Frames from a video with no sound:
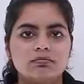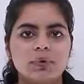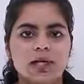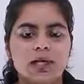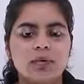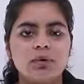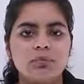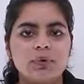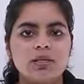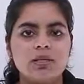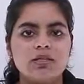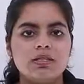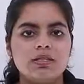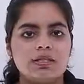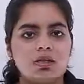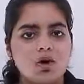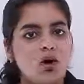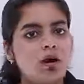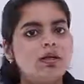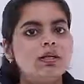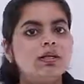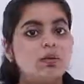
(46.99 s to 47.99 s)
It means
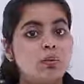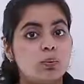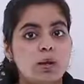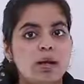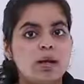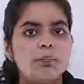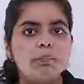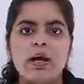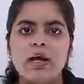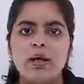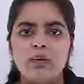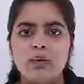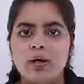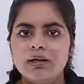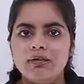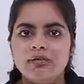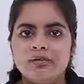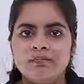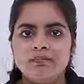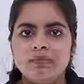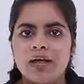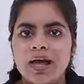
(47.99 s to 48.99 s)
order 1 by 1
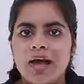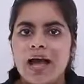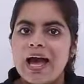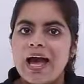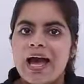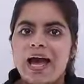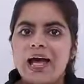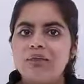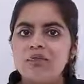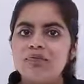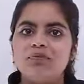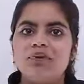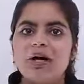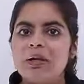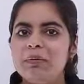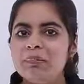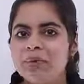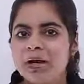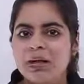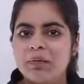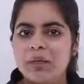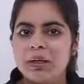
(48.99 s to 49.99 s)
and 1
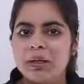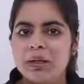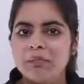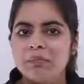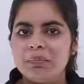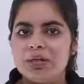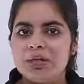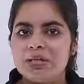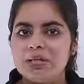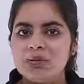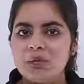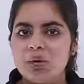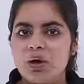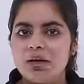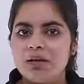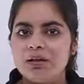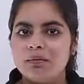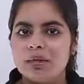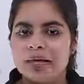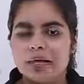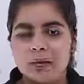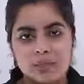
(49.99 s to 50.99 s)
by 1 means
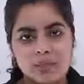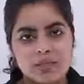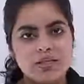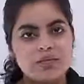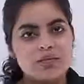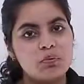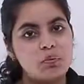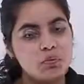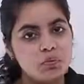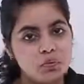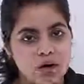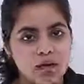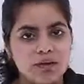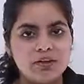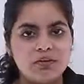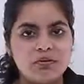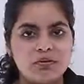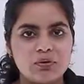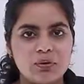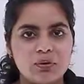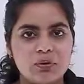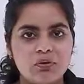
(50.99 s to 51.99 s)
what? It means
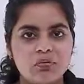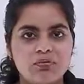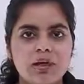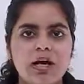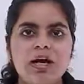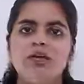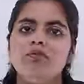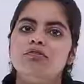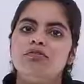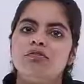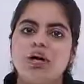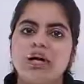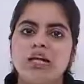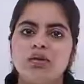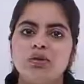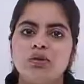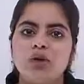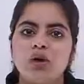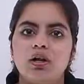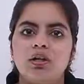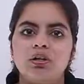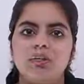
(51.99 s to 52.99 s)
one row and one
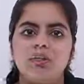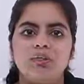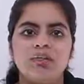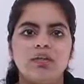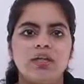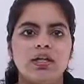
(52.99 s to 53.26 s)
column.